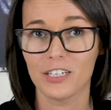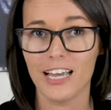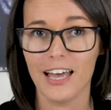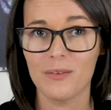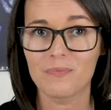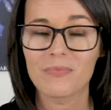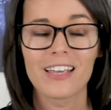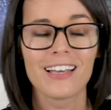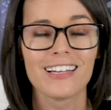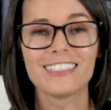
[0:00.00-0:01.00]
Read yet,
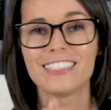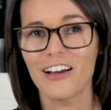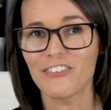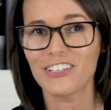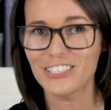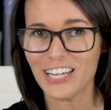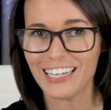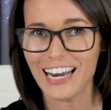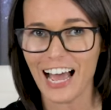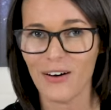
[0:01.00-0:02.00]
definitely
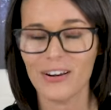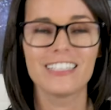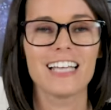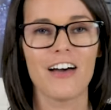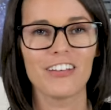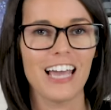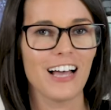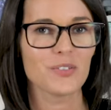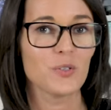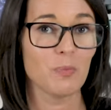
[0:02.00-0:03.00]
check it out. It definitely
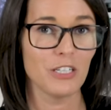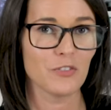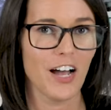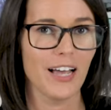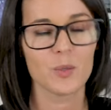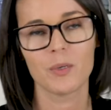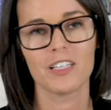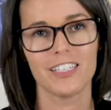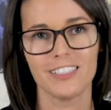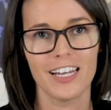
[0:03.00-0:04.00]
has those beach vibes
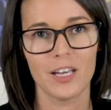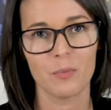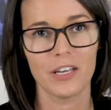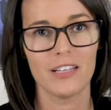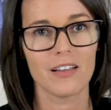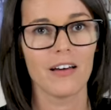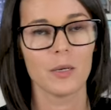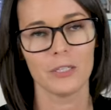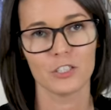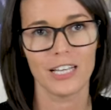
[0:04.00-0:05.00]
because it is taking place on
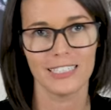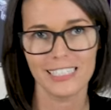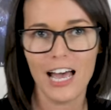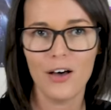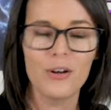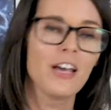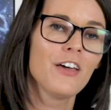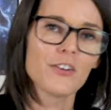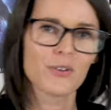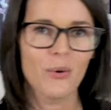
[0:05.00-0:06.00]
a beachside town.
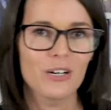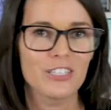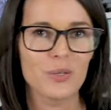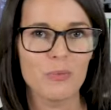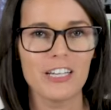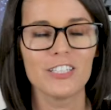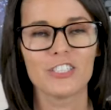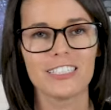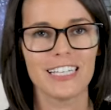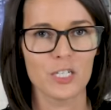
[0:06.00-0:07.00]
They're going to the
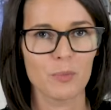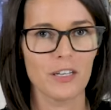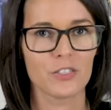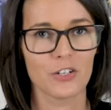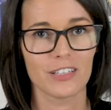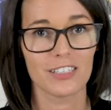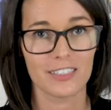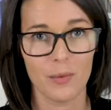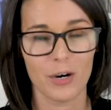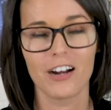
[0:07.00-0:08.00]
beach. It takes place during the
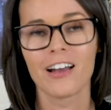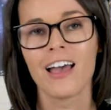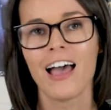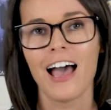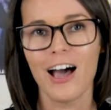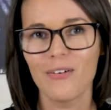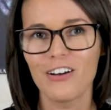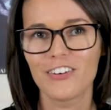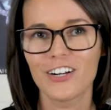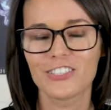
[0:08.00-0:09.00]
summer.
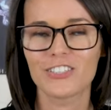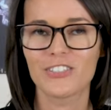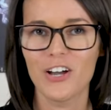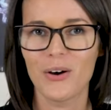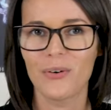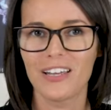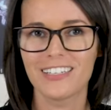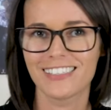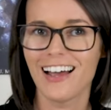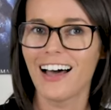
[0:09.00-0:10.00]
However, just know it
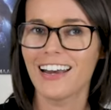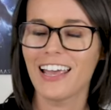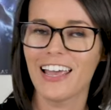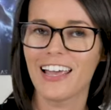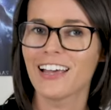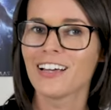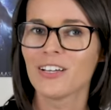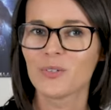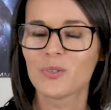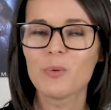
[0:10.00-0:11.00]
is not a
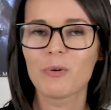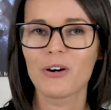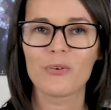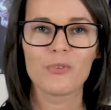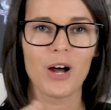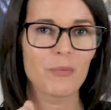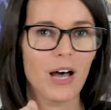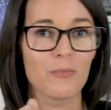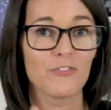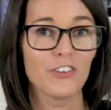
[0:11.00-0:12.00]
super
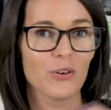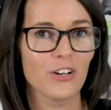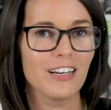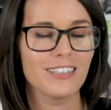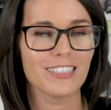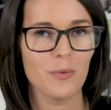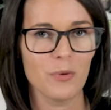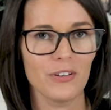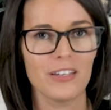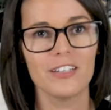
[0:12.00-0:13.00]
rom-com feel-good type
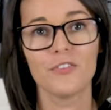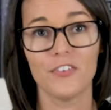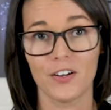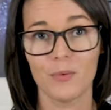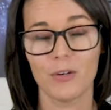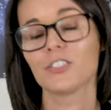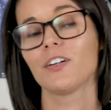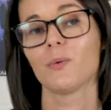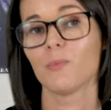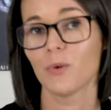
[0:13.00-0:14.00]
book. It is very much
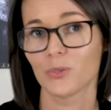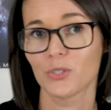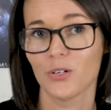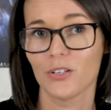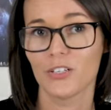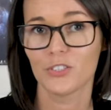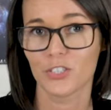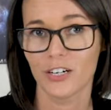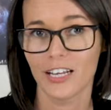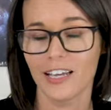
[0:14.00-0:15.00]
an emotional
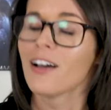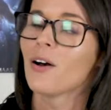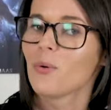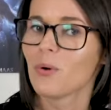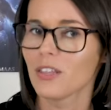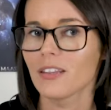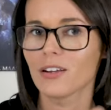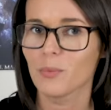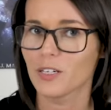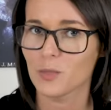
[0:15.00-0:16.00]
journey with a
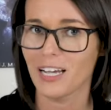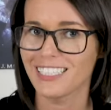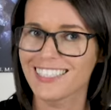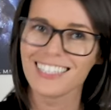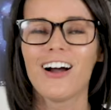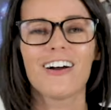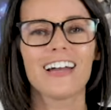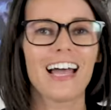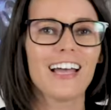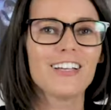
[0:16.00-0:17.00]
little bit of spice. All
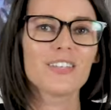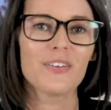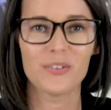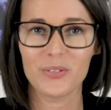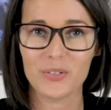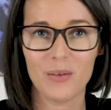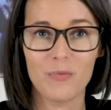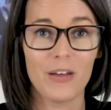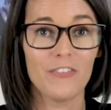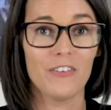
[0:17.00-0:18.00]
right, guys, those are
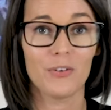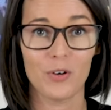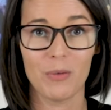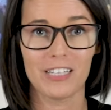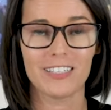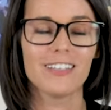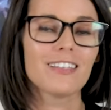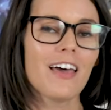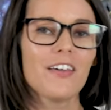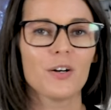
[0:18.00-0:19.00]
some of my favorite
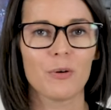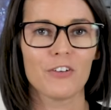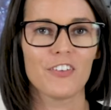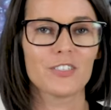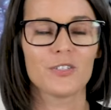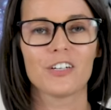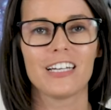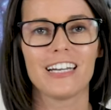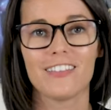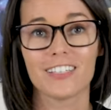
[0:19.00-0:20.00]
romances that are perfect to
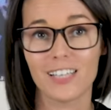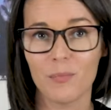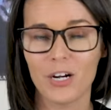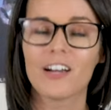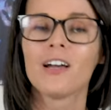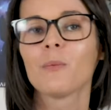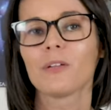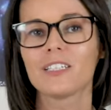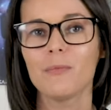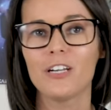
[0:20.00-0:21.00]
read in the summer.
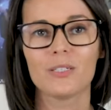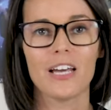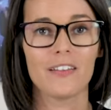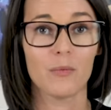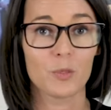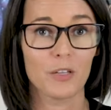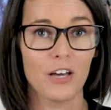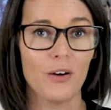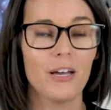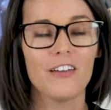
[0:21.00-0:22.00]
Please let me know down in the comments
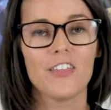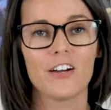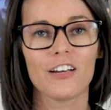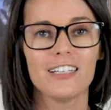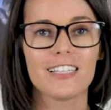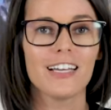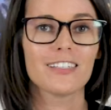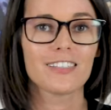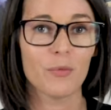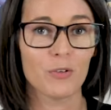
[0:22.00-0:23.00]
below if there is
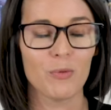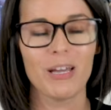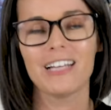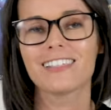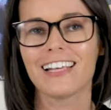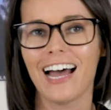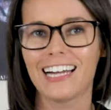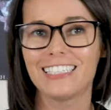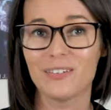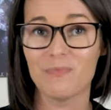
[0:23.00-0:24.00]
a summer romance that
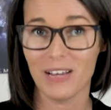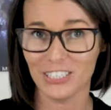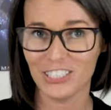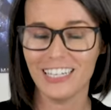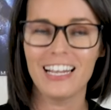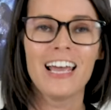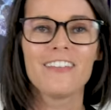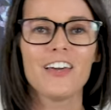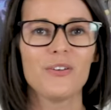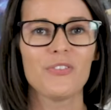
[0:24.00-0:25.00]
I didn't mention
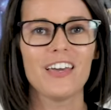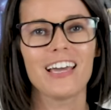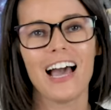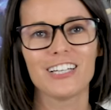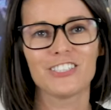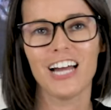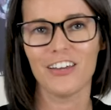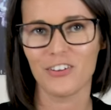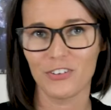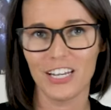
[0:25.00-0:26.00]
that you think I should
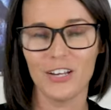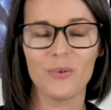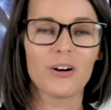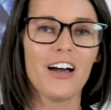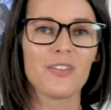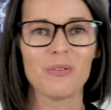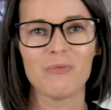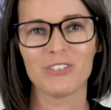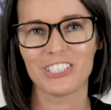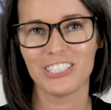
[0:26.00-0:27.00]
either read or other
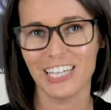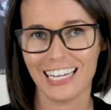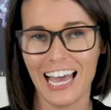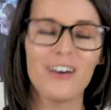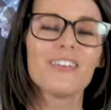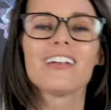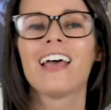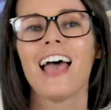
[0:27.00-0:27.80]
people should check out.